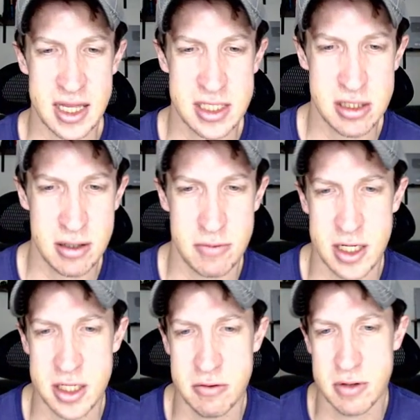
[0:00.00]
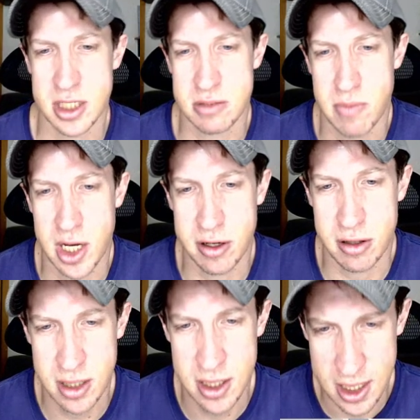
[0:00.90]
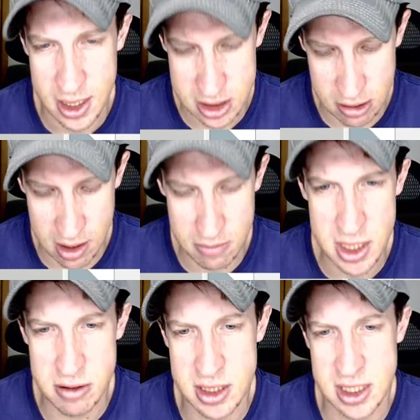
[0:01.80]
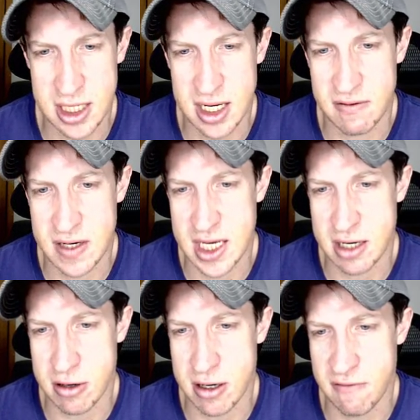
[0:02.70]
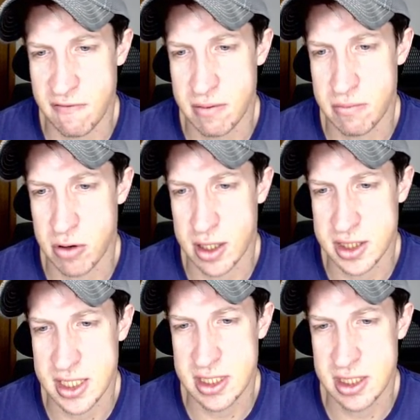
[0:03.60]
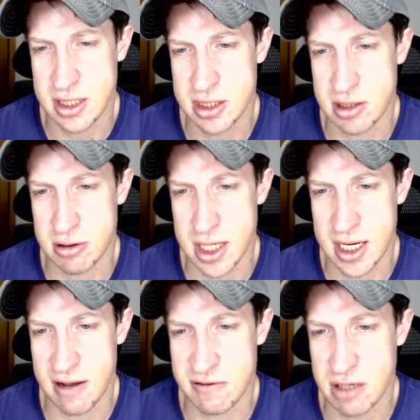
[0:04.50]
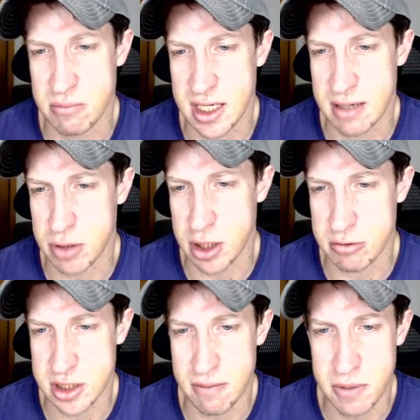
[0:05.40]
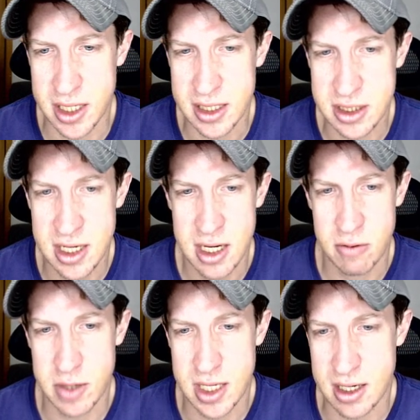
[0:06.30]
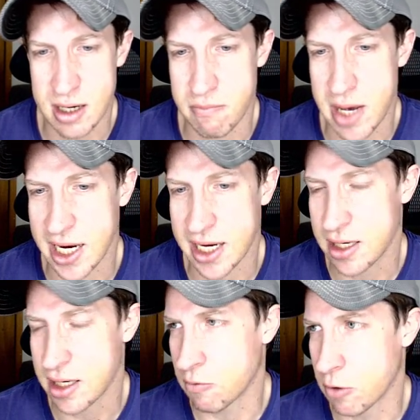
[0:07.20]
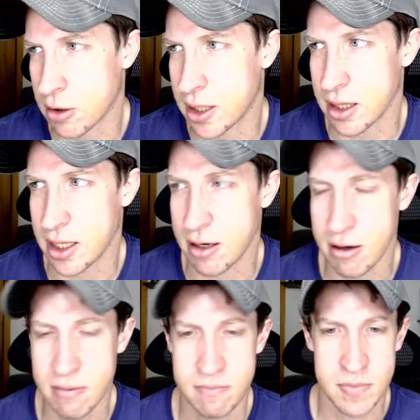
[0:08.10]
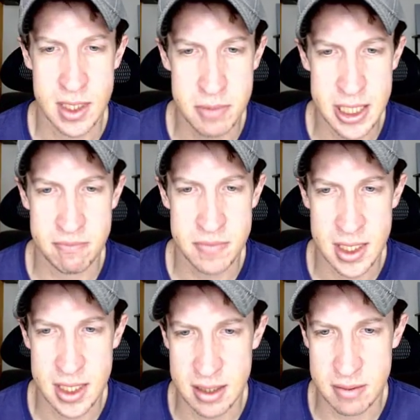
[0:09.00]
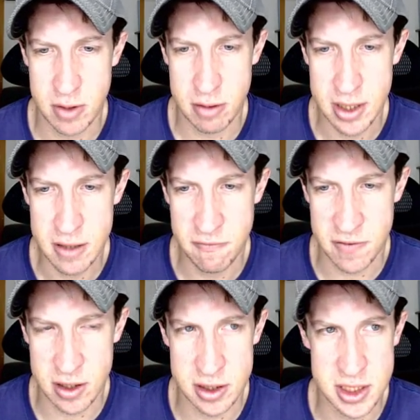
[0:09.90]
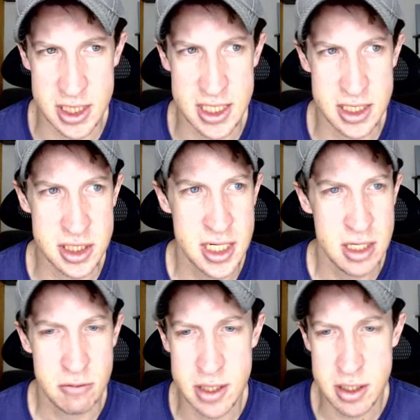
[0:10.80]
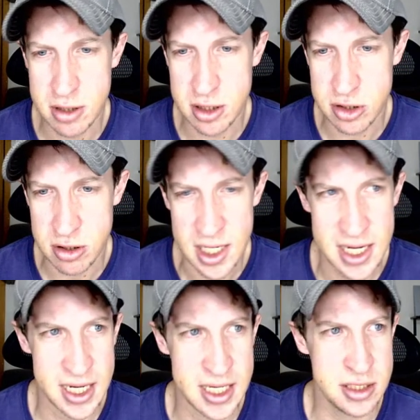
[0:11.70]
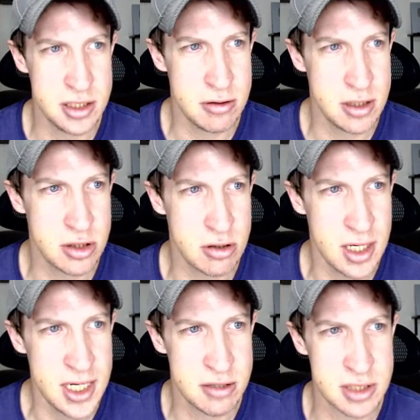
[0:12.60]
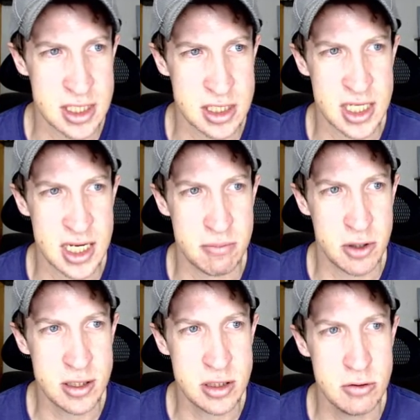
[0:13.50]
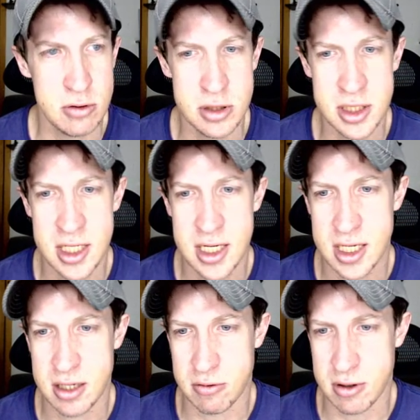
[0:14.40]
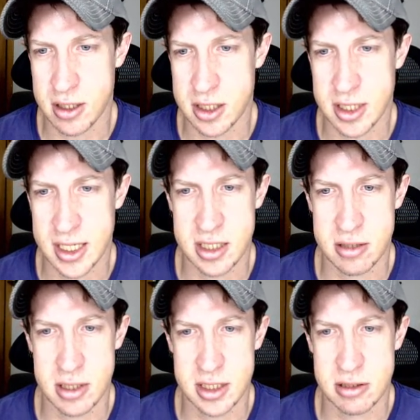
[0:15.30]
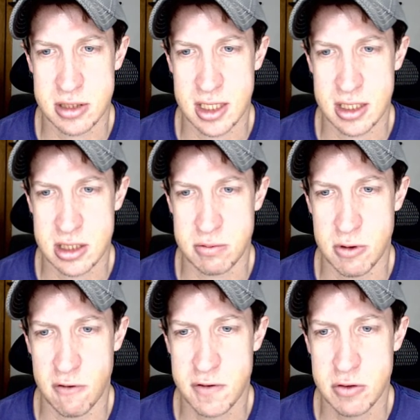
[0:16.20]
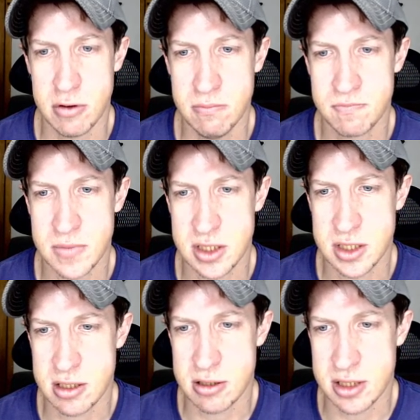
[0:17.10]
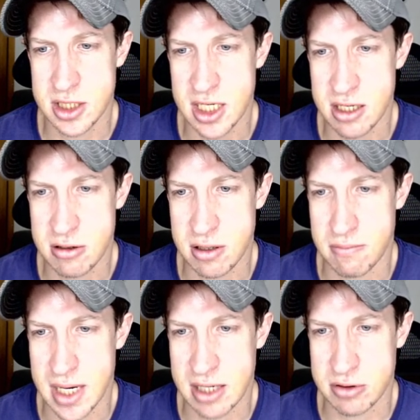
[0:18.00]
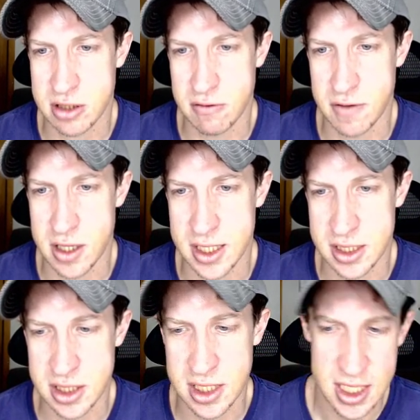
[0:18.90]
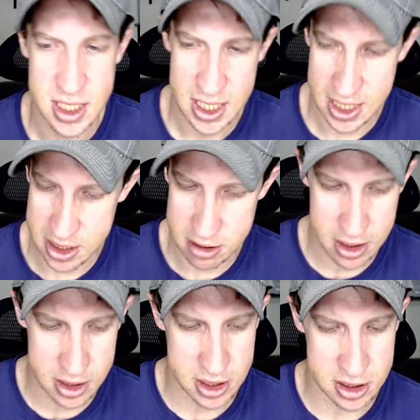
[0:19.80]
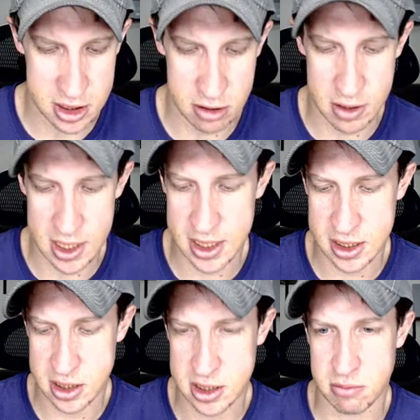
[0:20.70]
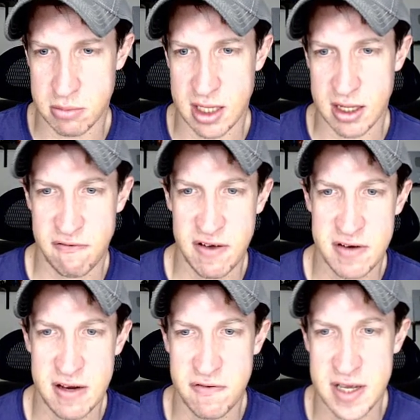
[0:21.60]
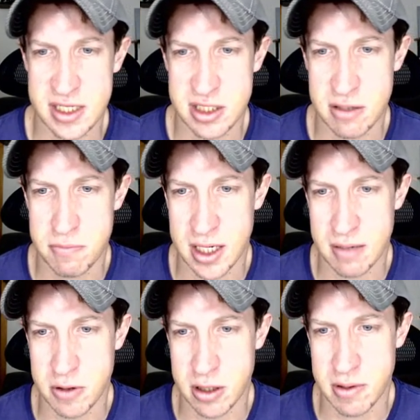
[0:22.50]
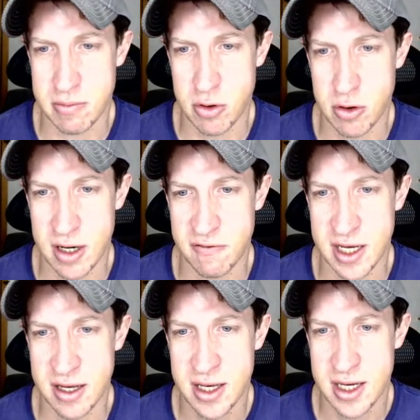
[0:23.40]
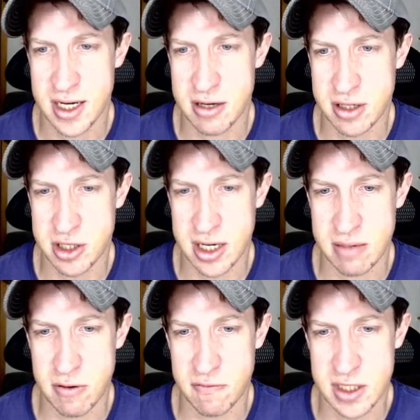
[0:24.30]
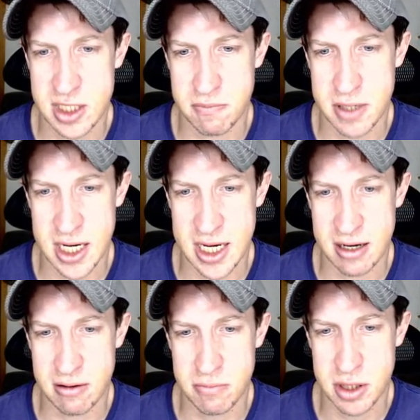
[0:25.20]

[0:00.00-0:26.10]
That's what I want to do with this model. And so I'm going to do this in kind of an iterative process so that if something blows up on us, we can come back and work on it later. But um, what I want to do first is what you could try is you could try using sandbox tools in order to try to do this using the smooth tool. So you can see how you can mouse over this and you could adjust your radius to something like 50 feet so you pick up a little bit more of it and you could try to move this up and down.